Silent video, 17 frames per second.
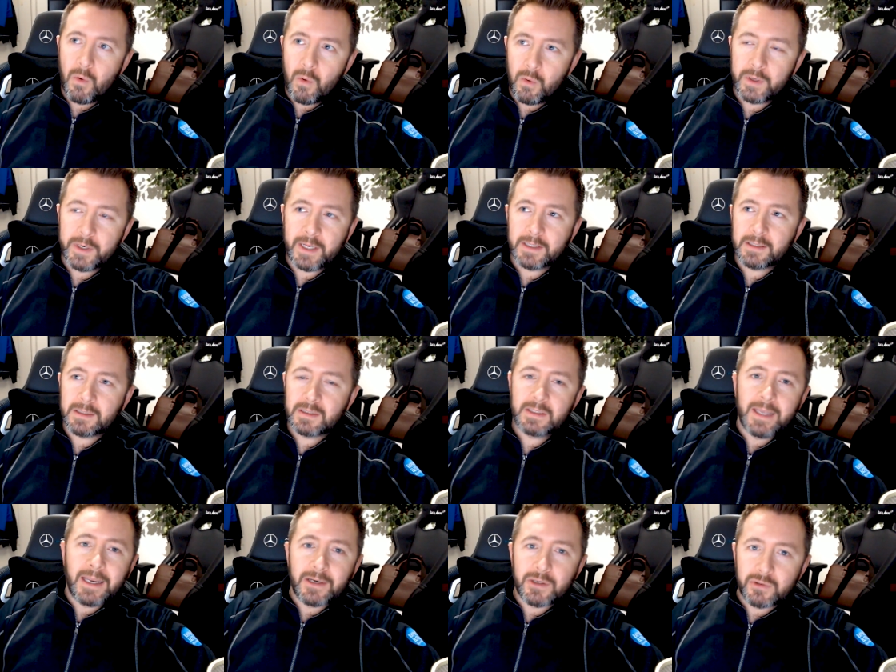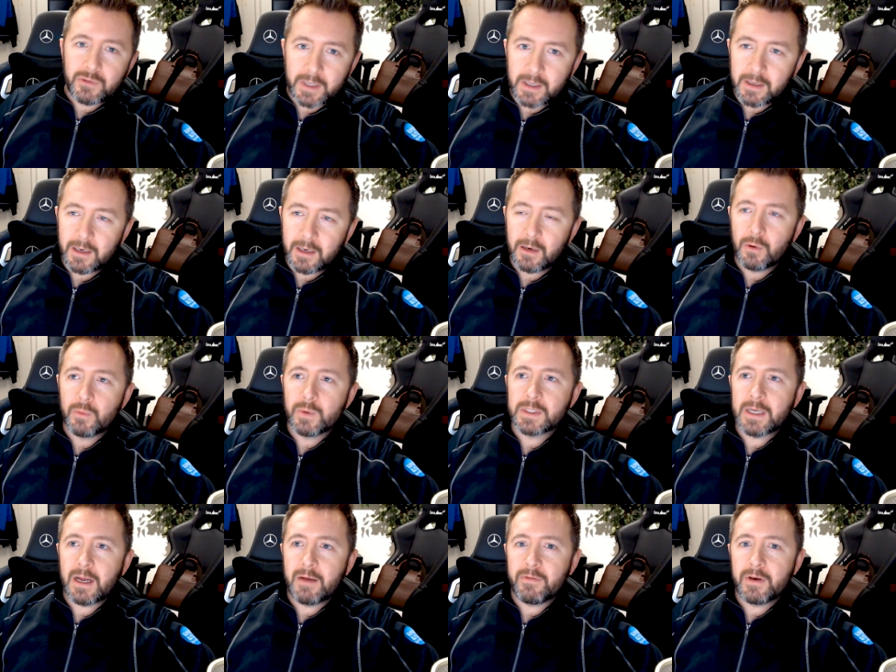Autodesk-centric. It'll
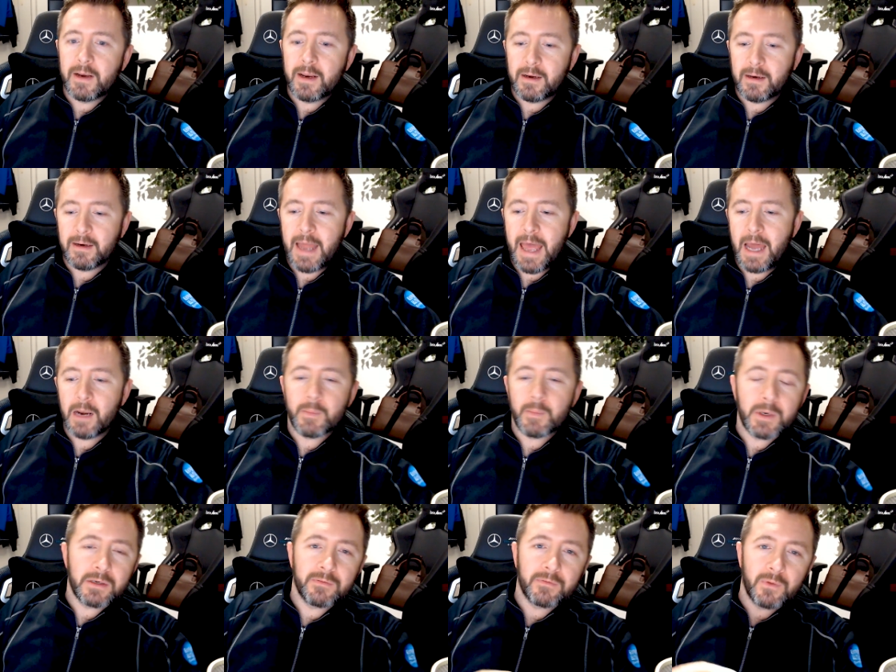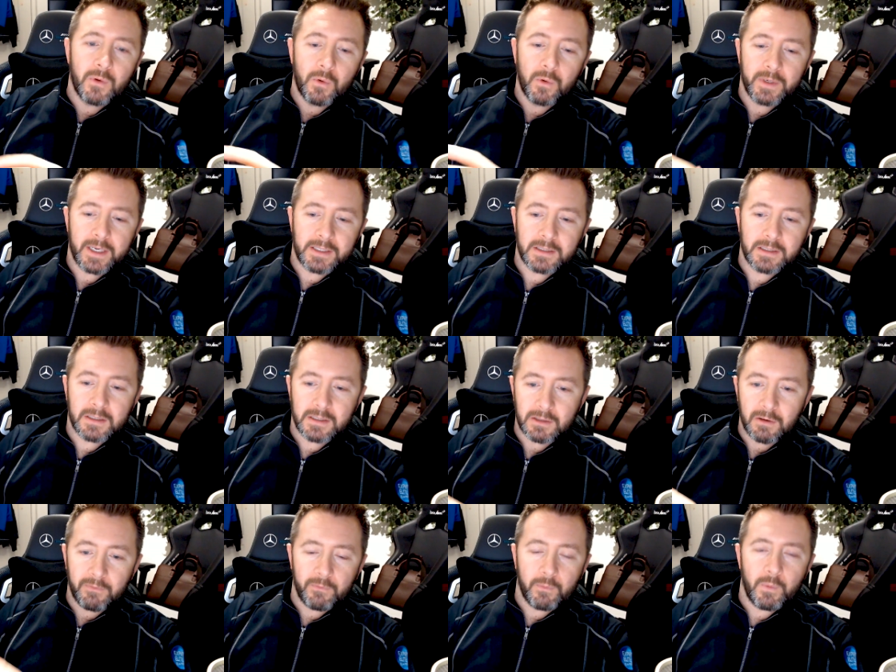always have an element of Autodesk
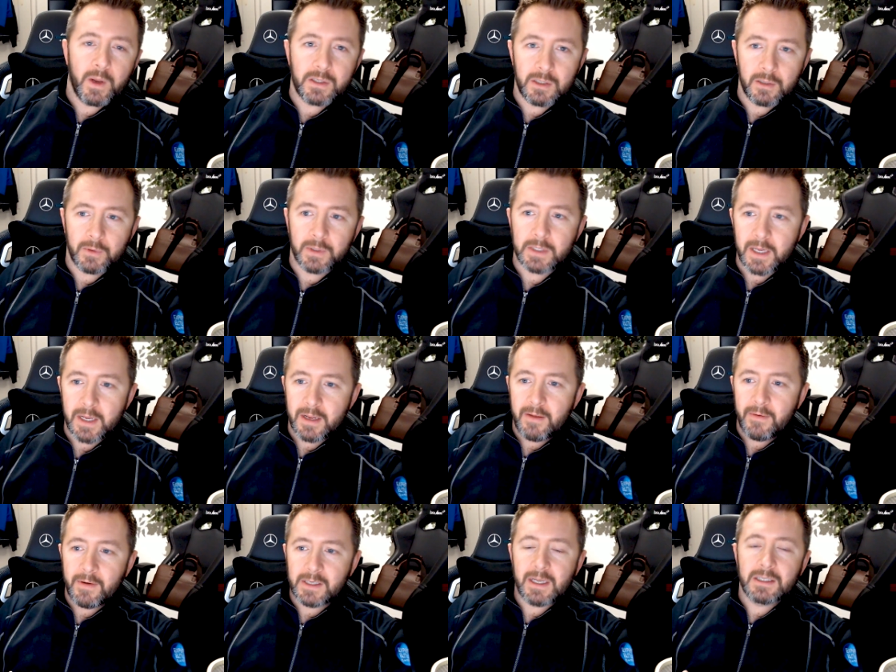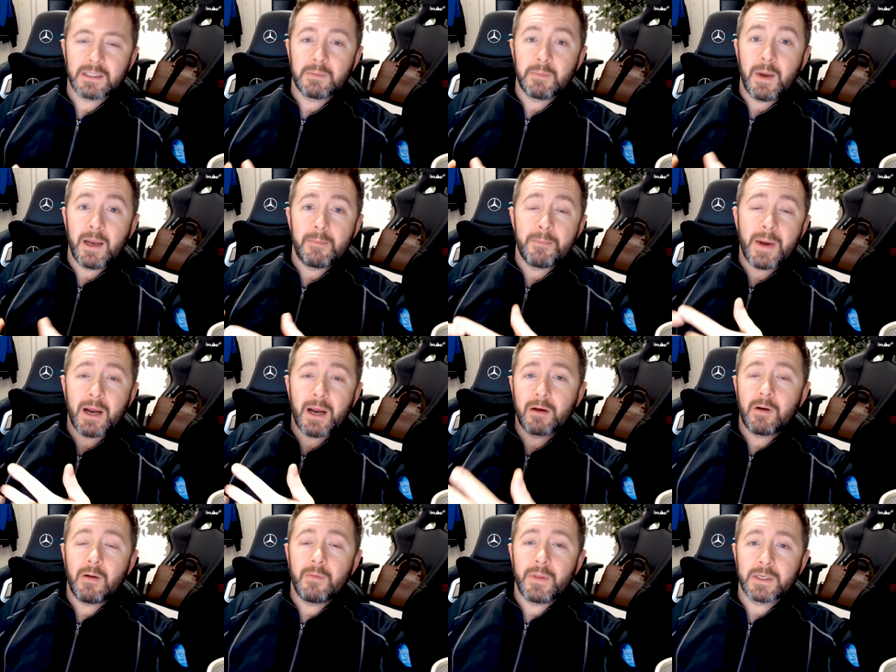software to it, because that's my
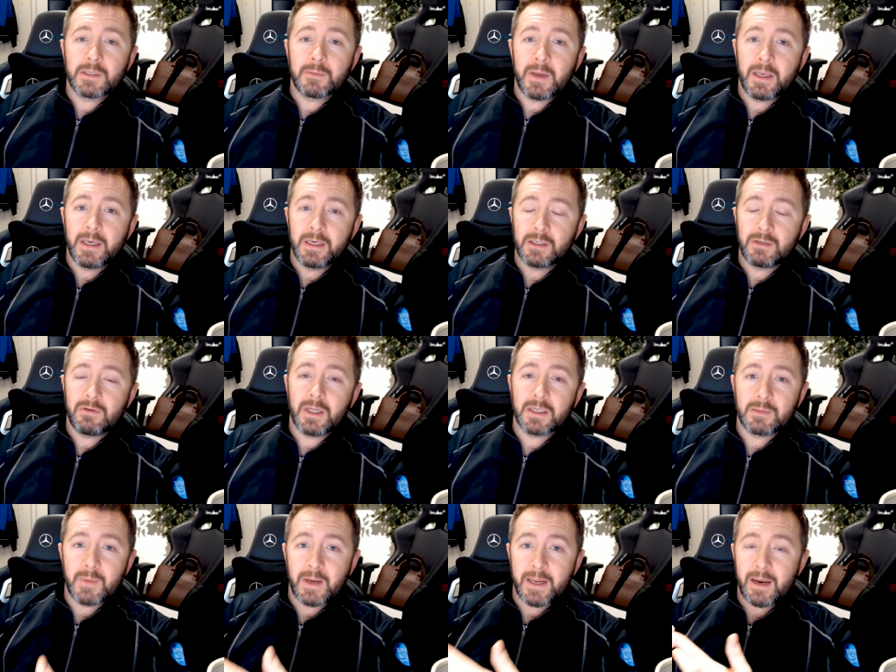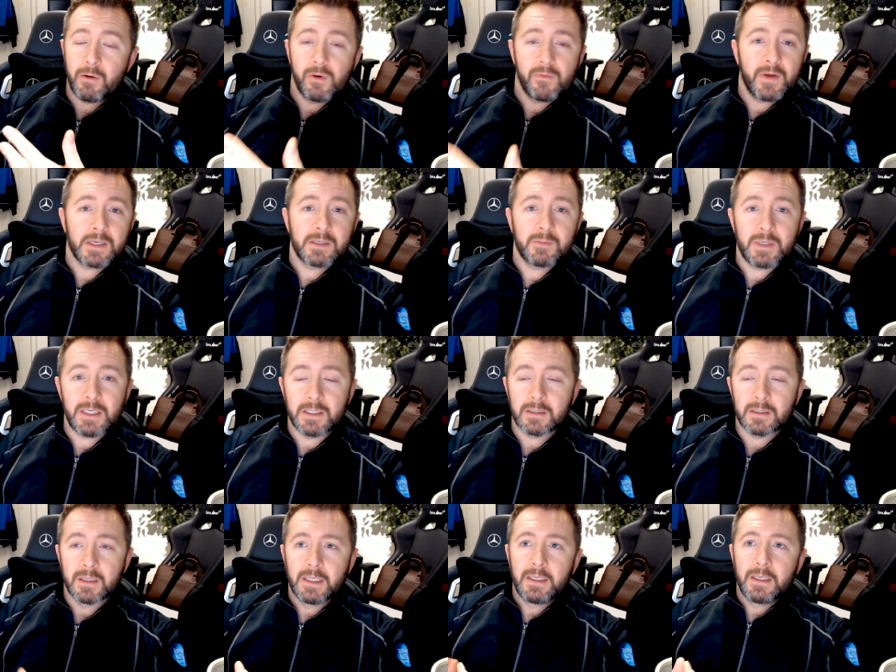background, that's my history, that's my area of
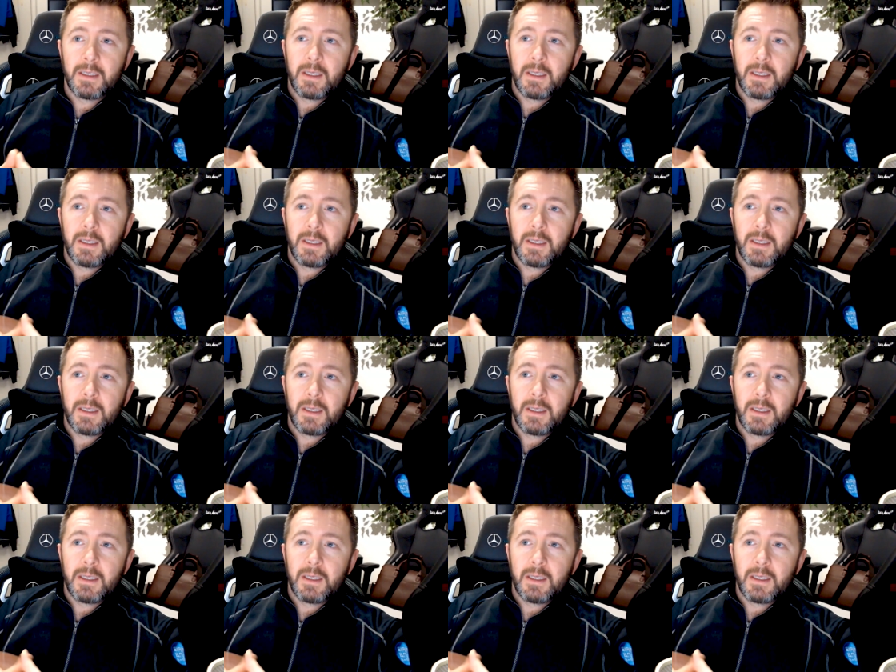expertise.